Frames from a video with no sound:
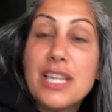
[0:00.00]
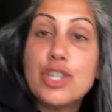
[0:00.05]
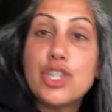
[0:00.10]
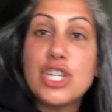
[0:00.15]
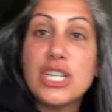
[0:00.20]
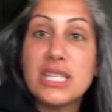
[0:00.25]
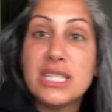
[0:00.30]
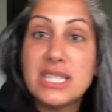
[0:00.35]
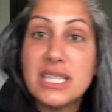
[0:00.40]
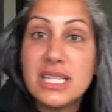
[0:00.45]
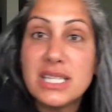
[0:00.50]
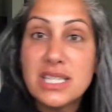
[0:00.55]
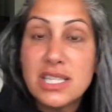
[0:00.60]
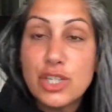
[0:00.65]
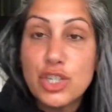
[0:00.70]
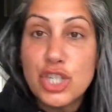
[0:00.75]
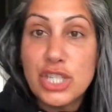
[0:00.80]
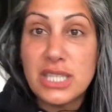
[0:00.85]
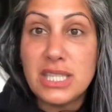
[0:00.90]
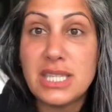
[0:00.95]
She sits and
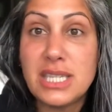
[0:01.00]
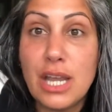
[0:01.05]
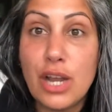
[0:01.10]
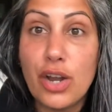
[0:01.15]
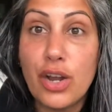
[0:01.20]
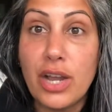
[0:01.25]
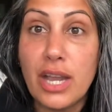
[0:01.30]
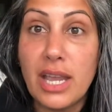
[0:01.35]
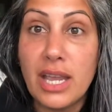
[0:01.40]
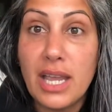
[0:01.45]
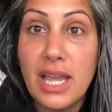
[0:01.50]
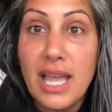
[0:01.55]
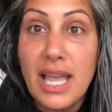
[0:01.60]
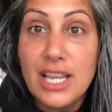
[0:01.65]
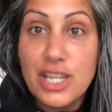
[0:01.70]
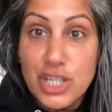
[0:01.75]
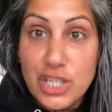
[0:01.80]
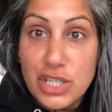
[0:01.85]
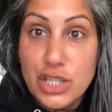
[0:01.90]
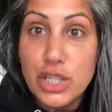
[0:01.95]
she's staring,
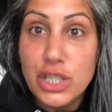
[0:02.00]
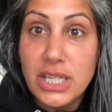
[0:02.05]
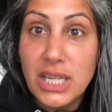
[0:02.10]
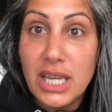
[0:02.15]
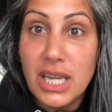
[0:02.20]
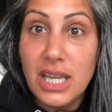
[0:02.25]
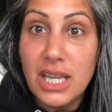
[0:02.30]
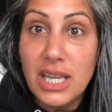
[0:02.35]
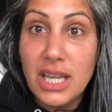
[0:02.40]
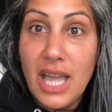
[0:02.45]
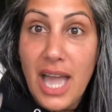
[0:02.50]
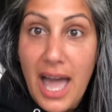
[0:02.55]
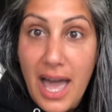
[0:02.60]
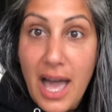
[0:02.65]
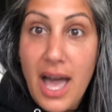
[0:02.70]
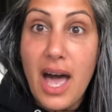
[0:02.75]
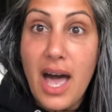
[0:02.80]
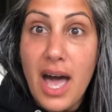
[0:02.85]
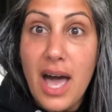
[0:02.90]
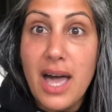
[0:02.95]
she's looking at
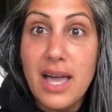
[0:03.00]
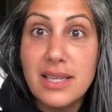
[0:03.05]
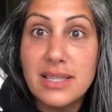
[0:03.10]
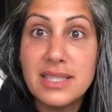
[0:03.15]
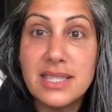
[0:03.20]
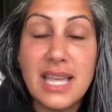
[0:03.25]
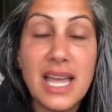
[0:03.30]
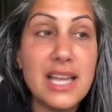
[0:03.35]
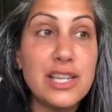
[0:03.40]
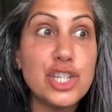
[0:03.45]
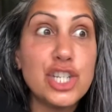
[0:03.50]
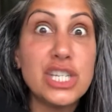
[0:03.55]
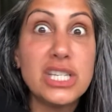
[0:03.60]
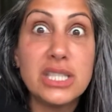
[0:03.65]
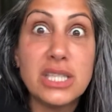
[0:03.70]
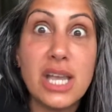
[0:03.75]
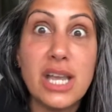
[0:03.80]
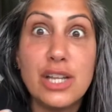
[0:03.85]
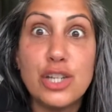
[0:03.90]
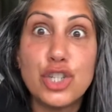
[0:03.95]
us, and she's
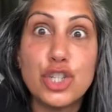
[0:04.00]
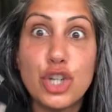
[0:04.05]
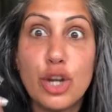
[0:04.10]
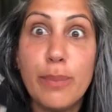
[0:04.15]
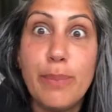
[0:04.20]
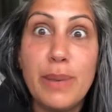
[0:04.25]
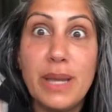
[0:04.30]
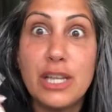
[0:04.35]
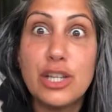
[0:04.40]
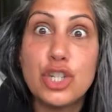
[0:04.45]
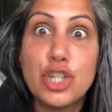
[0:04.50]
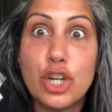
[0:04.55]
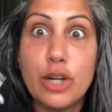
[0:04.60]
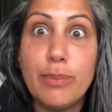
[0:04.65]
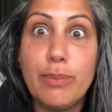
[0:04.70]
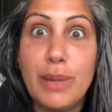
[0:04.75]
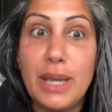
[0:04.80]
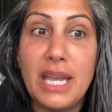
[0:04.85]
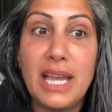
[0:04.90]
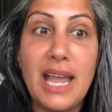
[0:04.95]
like chirping.
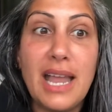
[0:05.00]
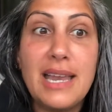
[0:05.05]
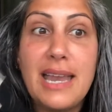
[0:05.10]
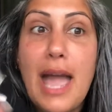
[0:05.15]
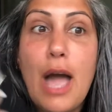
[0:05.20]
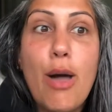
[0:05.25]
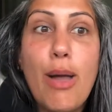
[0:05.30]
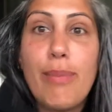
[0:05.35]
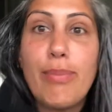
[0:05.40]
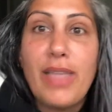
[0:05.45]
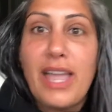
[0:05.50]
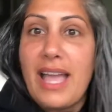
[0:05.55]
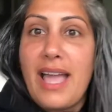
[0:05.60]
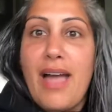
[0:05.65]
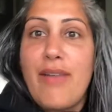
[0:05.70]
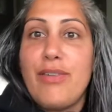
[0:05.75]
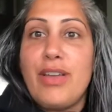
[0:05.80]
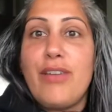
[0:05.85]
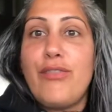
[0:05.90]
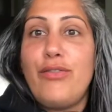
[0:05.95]
And now I'm like
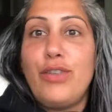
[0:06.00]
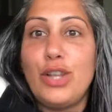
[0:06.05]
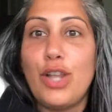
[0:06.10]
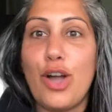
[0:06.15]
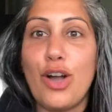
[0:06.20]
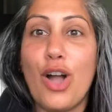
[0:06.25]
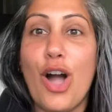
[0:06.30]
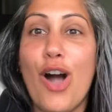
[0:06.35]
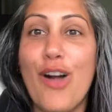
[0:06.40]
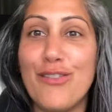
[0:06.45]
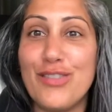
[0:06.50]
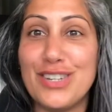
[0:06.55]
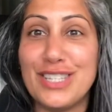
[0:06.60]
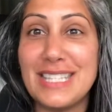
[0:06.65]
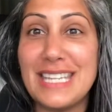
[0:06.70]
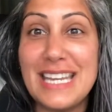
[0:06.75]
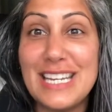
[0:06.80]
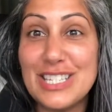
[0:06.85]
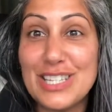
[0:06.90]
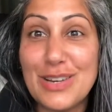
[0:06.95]
having a full-on
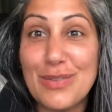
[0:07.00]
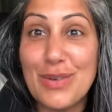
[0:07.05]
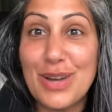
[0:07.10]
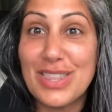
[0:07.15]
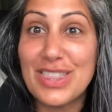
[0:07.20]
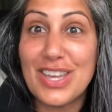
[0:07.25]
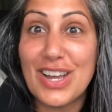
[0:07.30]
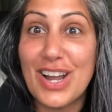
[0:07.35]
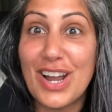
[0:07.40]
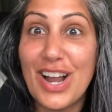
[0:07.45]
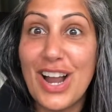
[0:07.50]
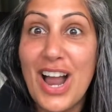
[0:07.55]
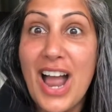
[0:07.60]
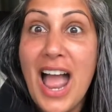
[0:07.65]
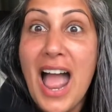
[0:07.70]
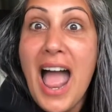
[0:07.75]
conversation with her.